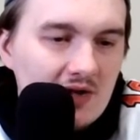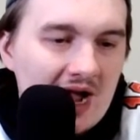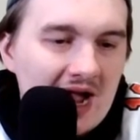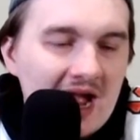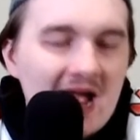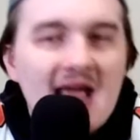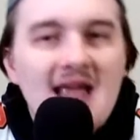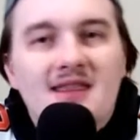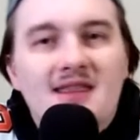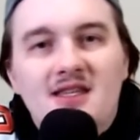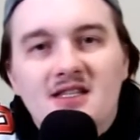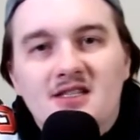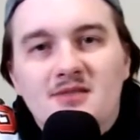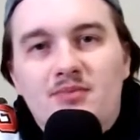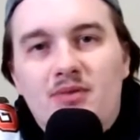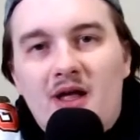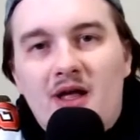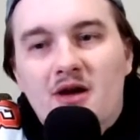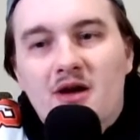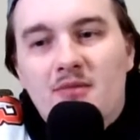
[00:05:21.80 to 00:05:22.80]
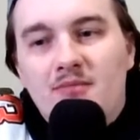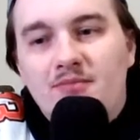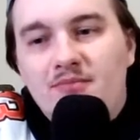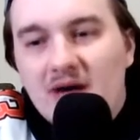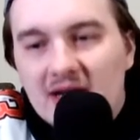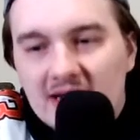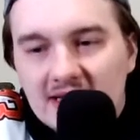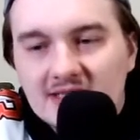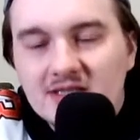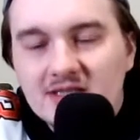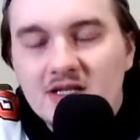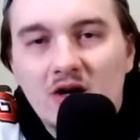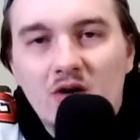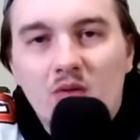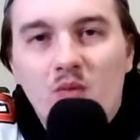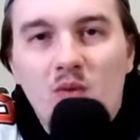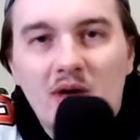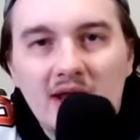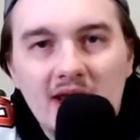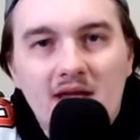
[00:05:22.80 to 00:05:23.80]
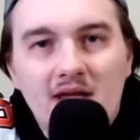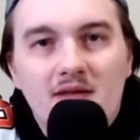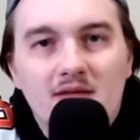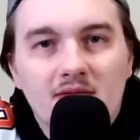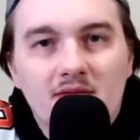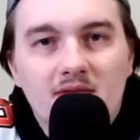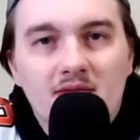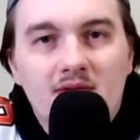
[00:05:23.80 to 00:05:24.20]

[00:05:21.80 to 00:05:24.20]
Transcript: hate this player, but he's going to win it.